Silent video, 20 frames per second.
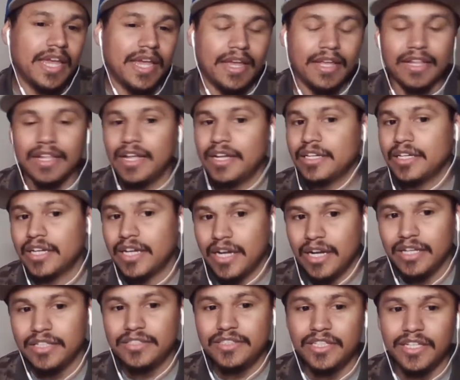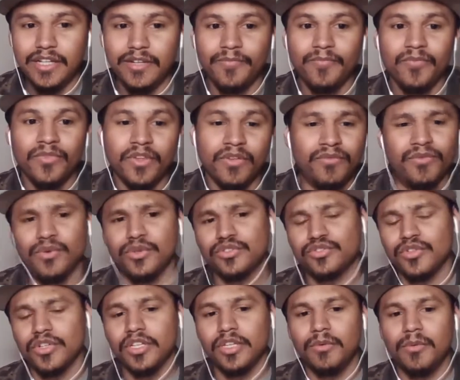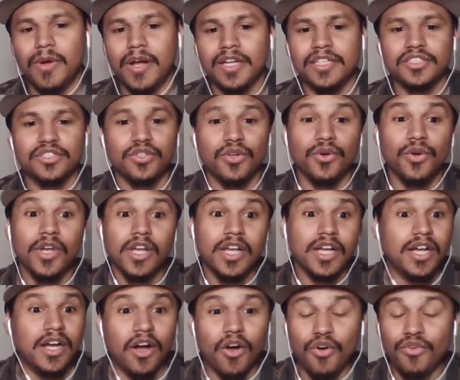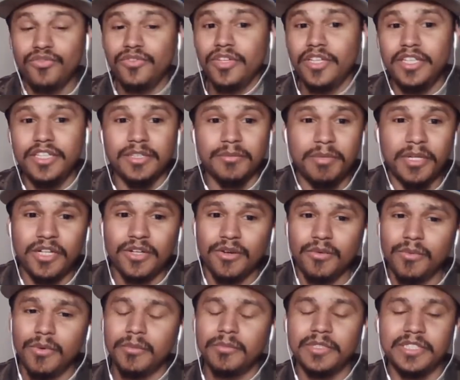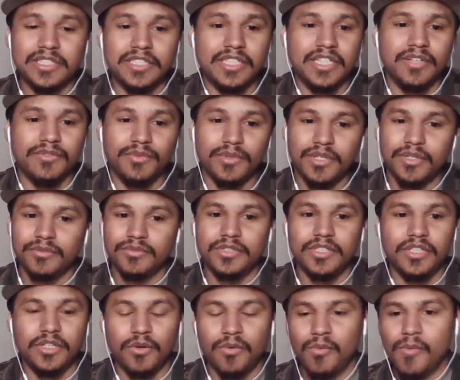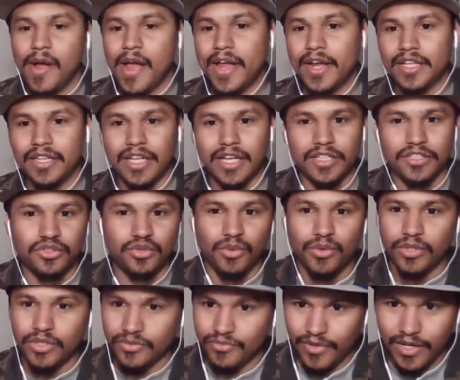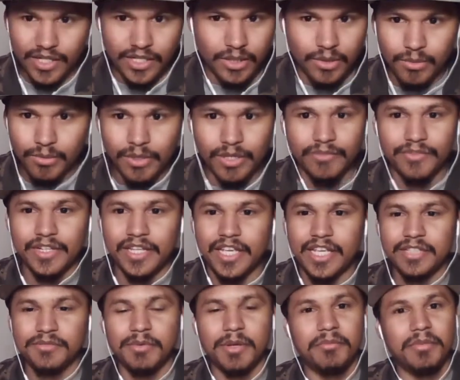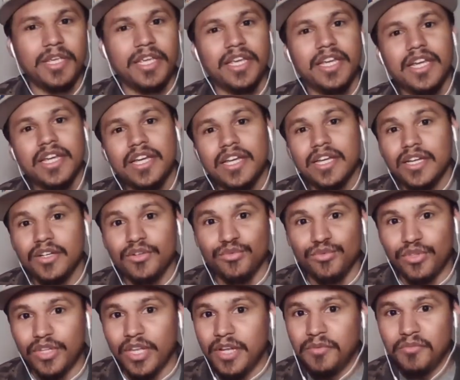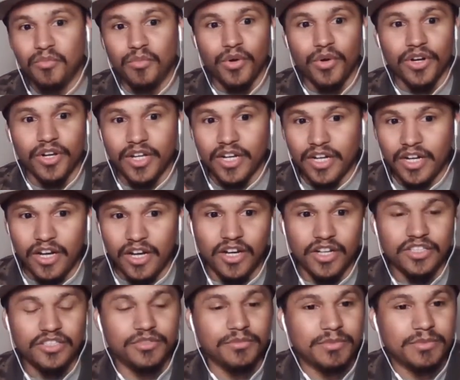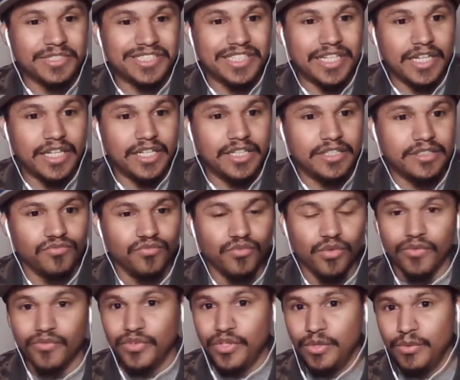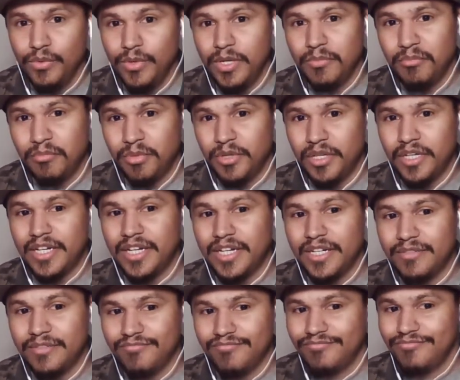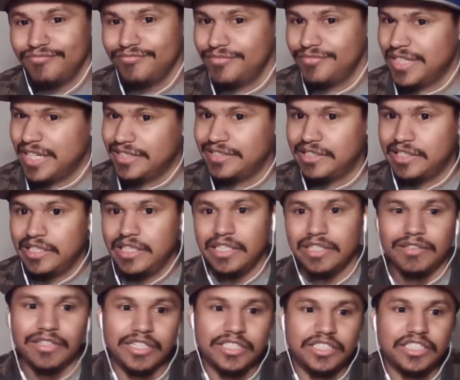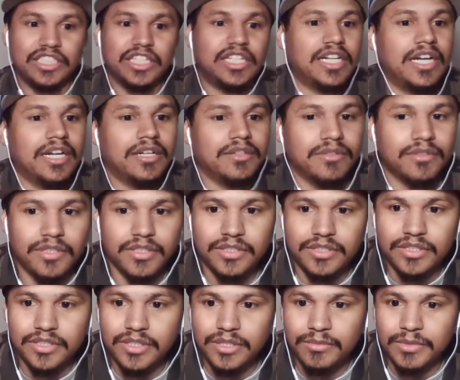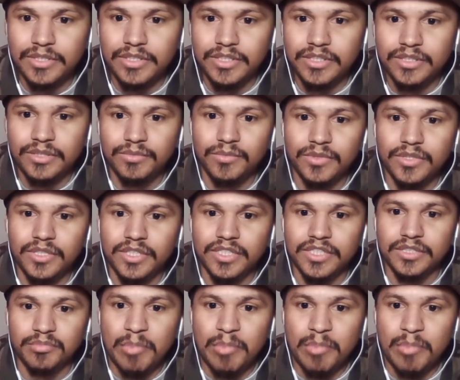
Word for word: a lot of content for trailer wise. So hopefully, depending on what we see, if we don't see no whack like toys fighting or whatever the case may be, then we're gonna 100% review it. But let's see. Let's check it out. Let's see what this one is